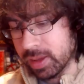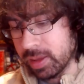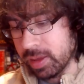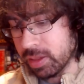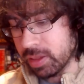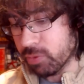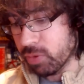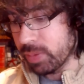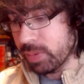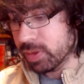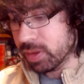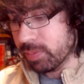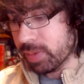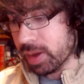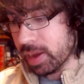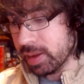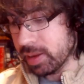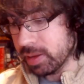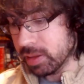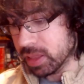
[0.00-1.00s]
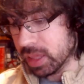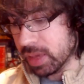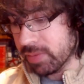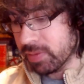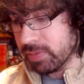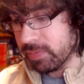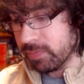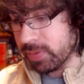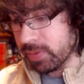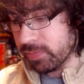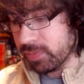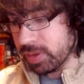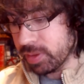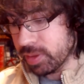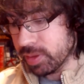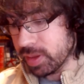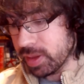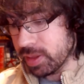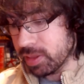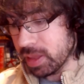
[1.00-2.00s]
His dream is to buy a
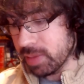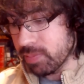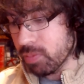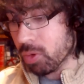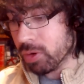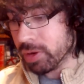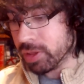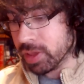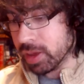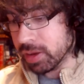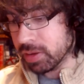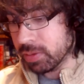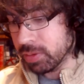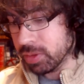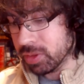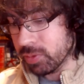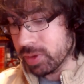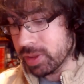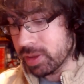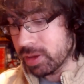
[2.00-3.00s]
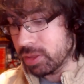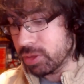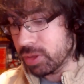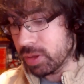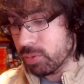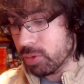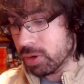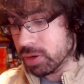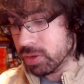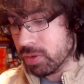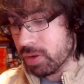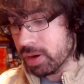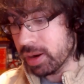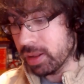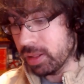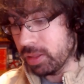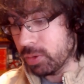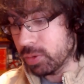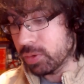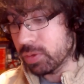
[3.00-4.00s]
750cc motorcycle, so he digitally works hard at a
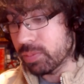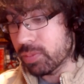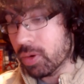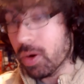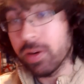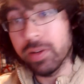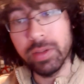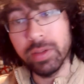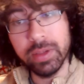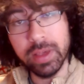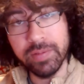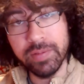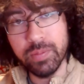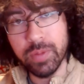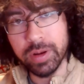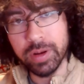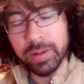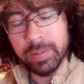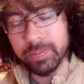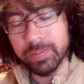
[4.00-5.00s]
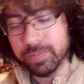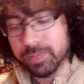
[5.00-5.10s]
local bar to save money.